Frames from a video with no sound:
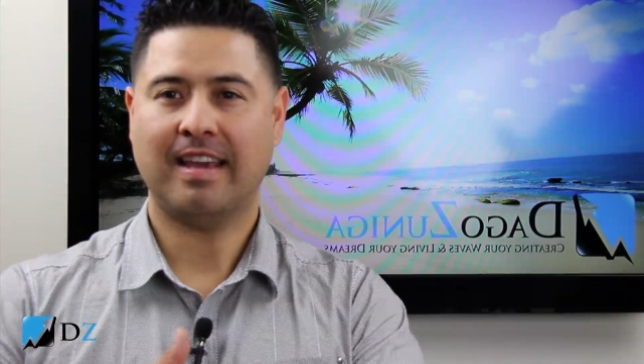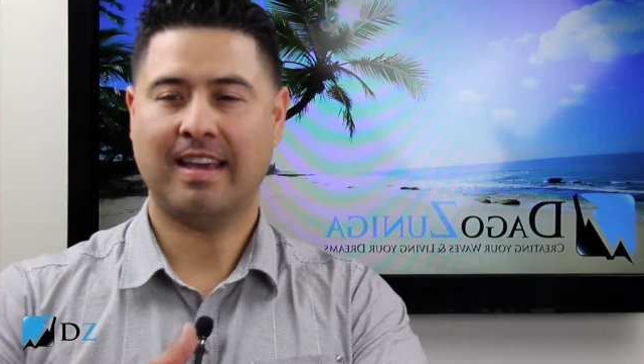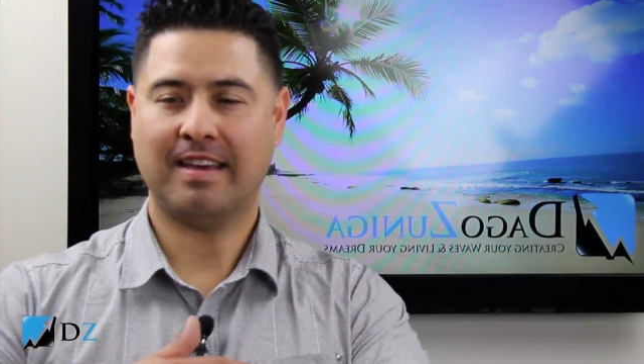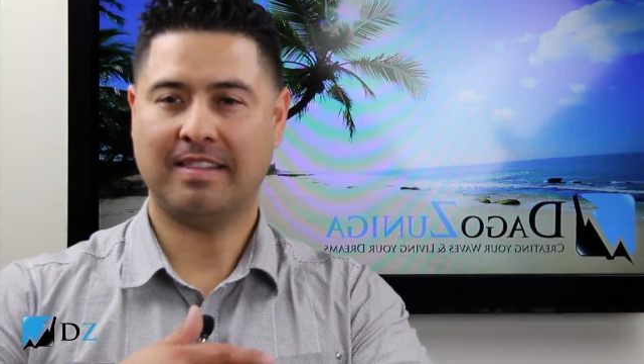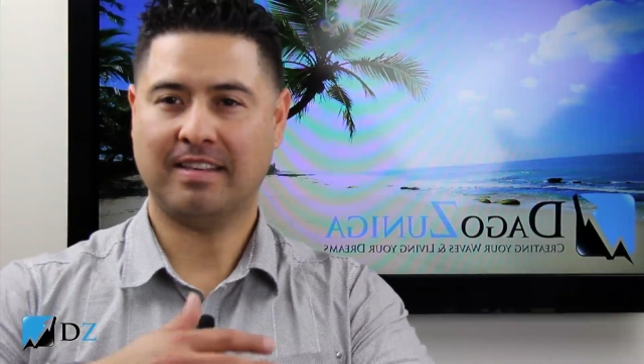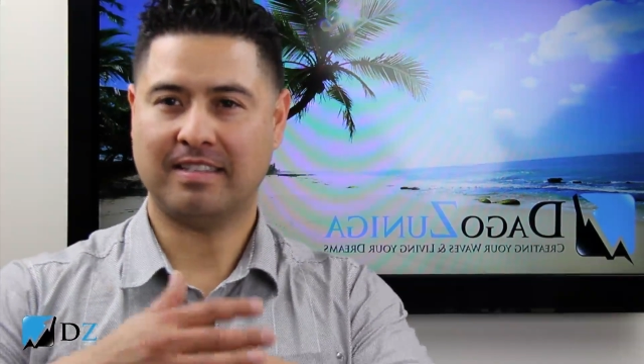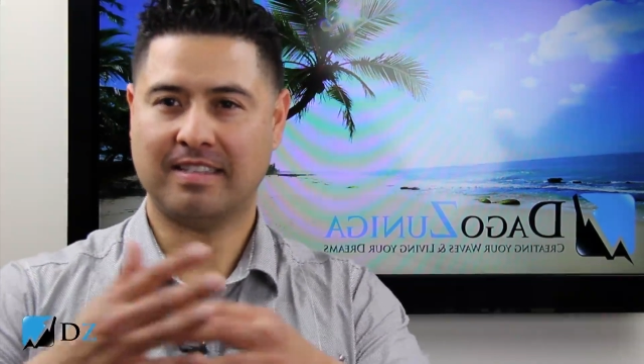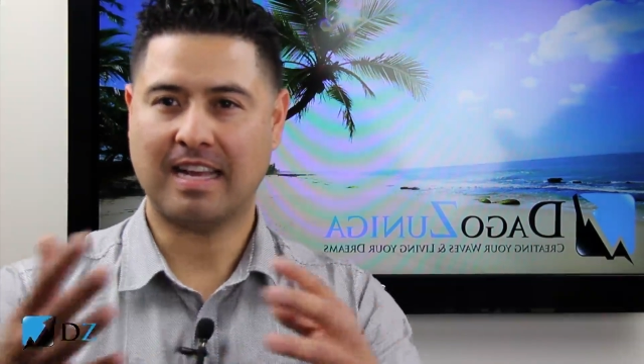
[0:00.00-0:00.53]

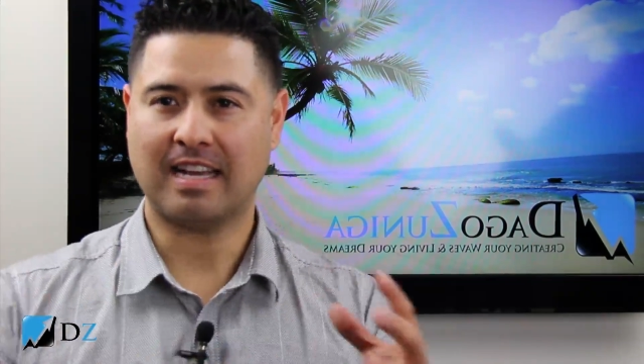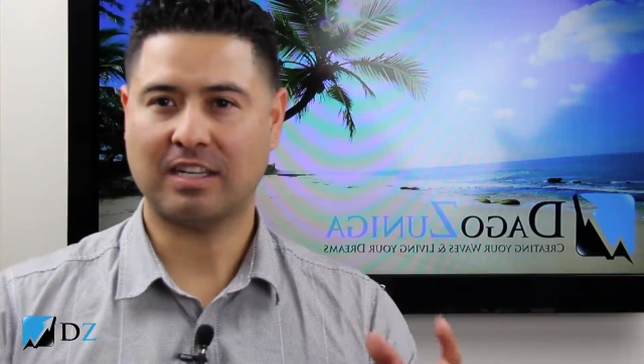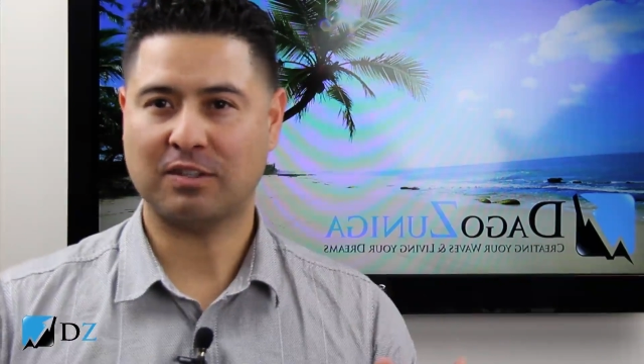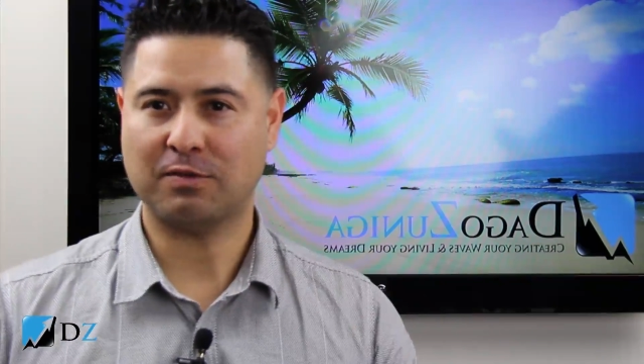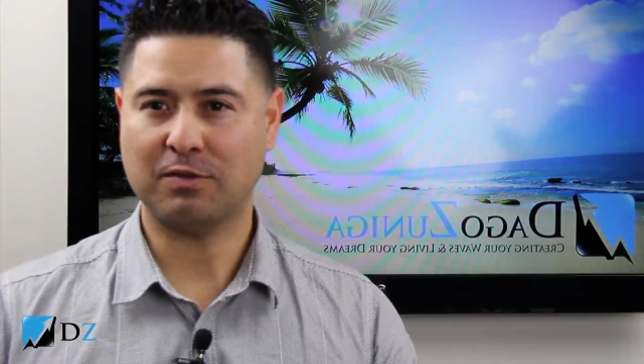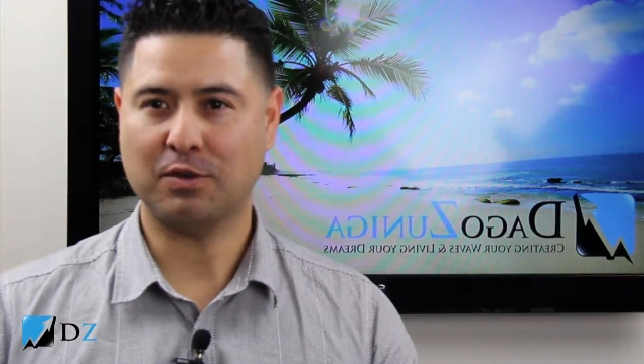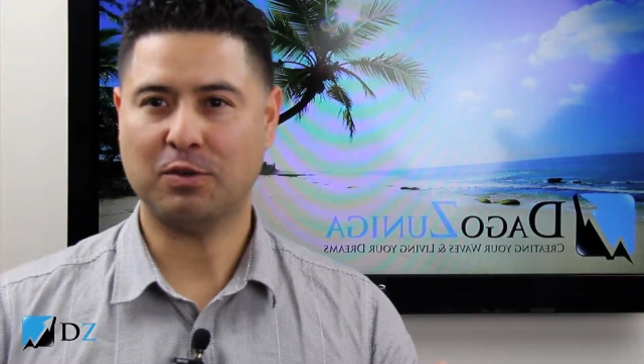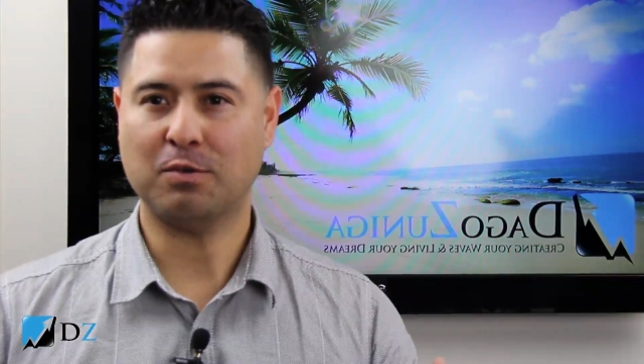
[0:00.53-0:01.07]
in these next
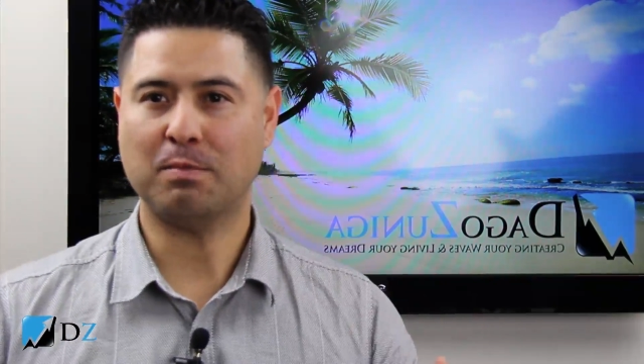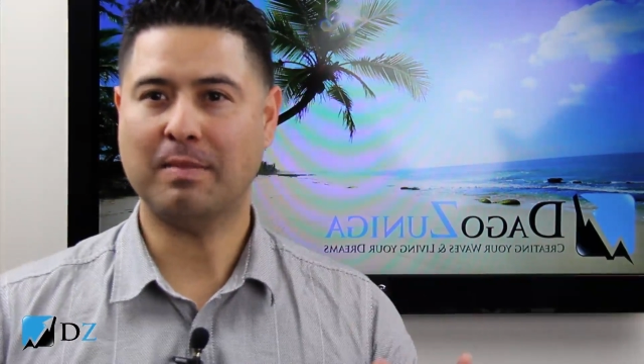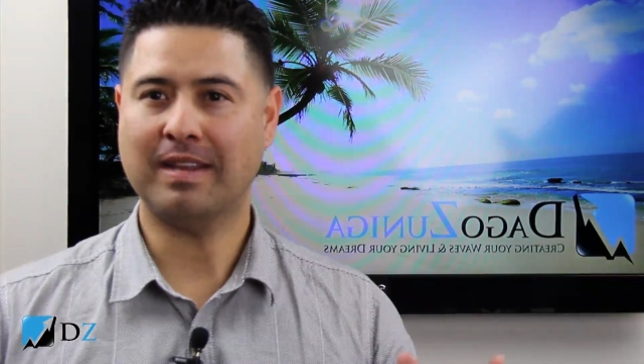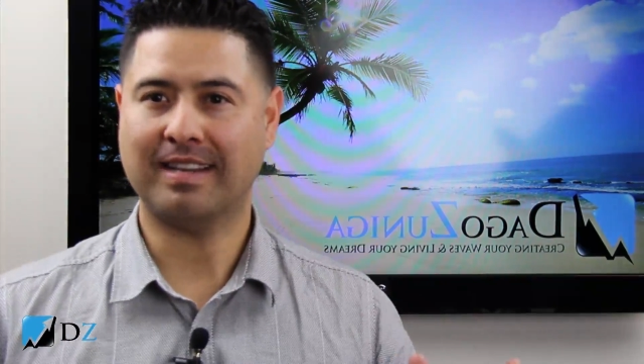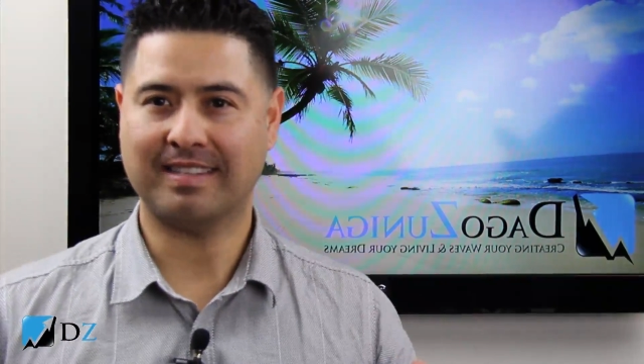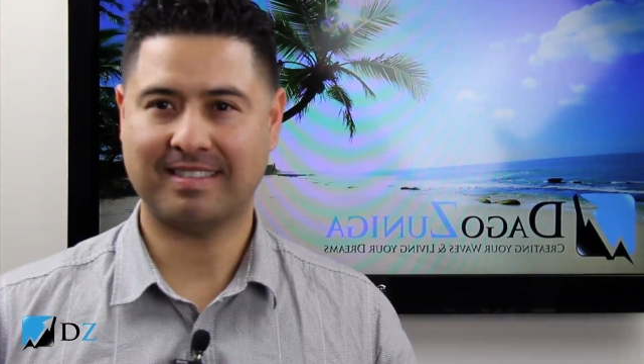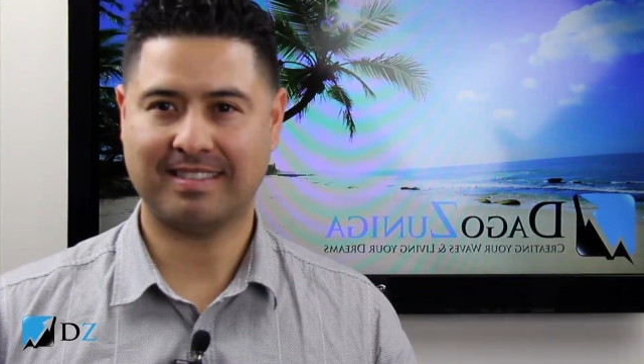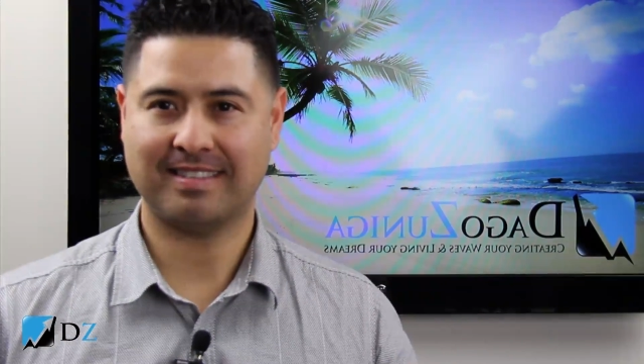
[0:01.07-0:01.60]
few
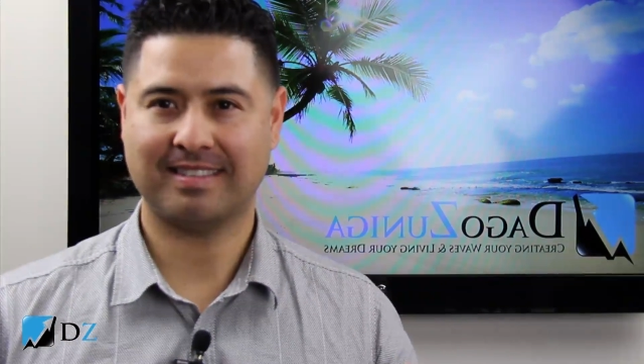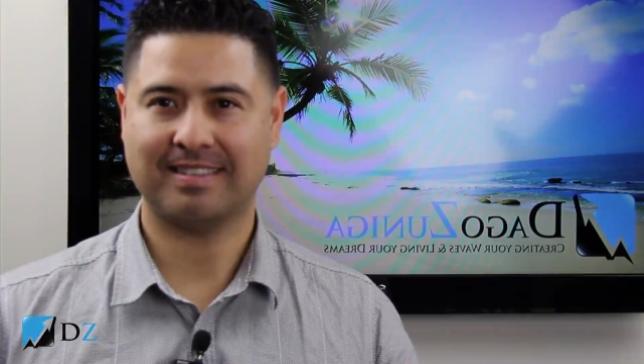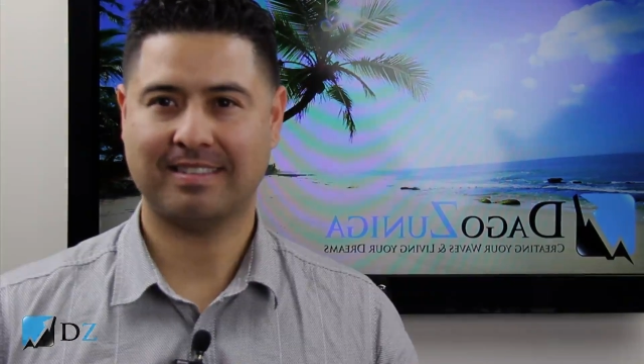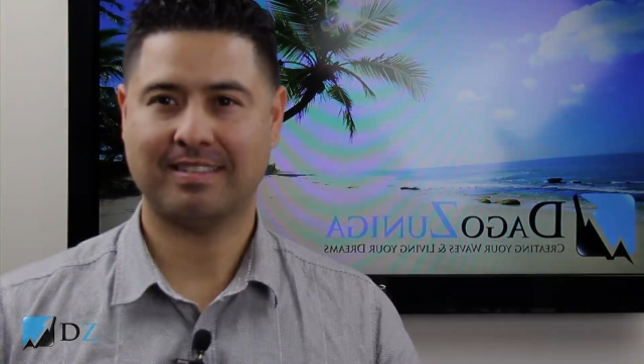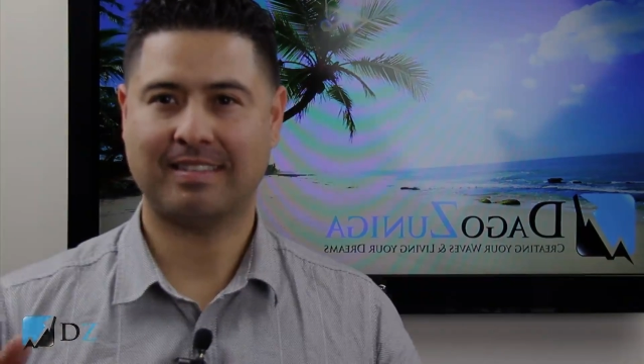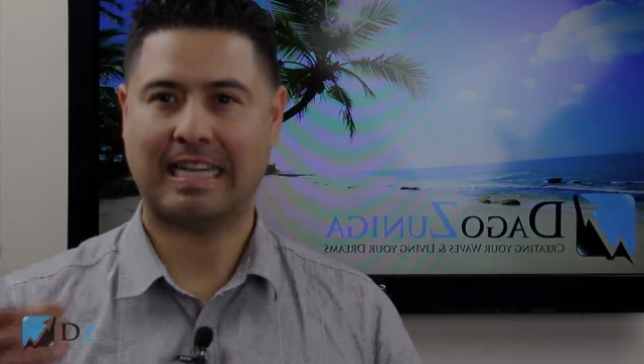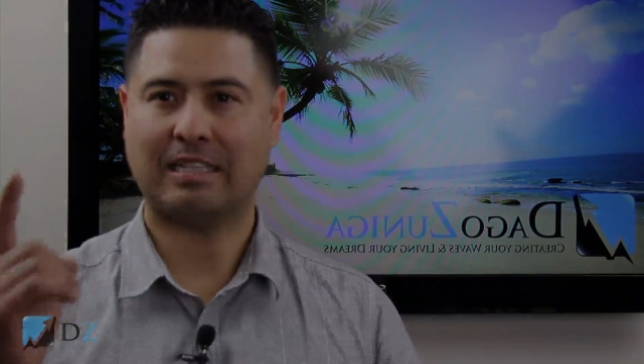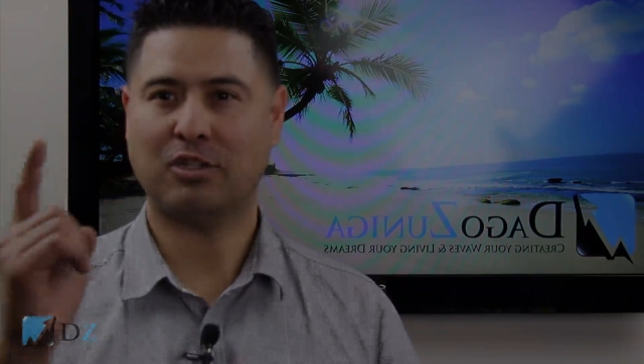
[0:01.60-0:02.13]
minutes.
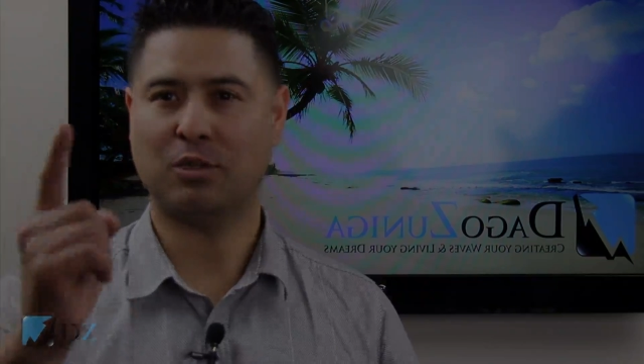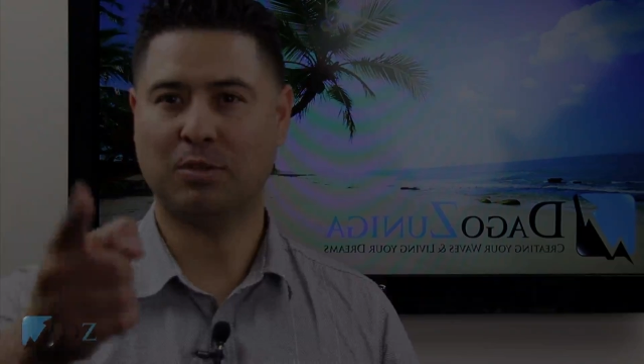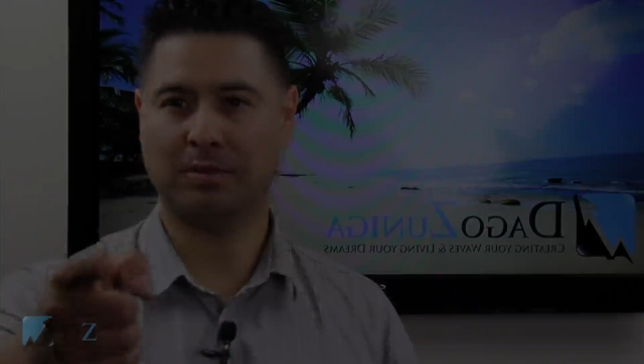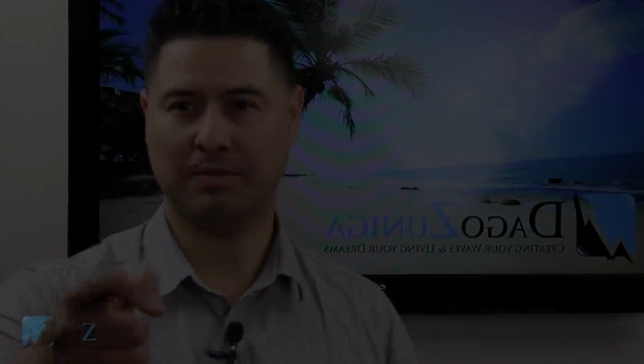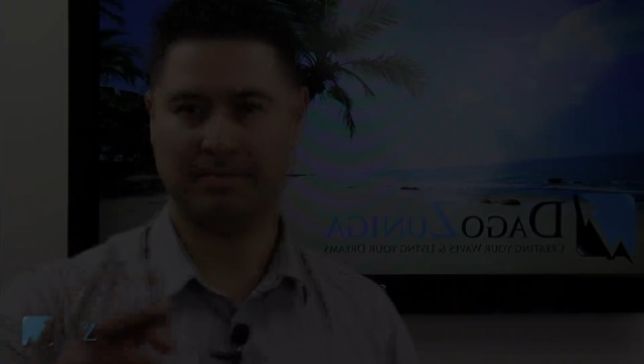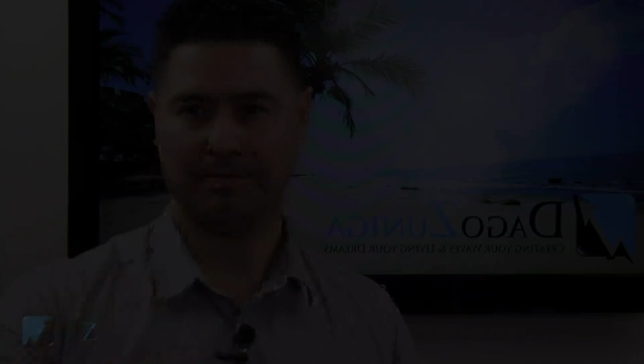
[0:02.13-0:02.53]
Stay tuned.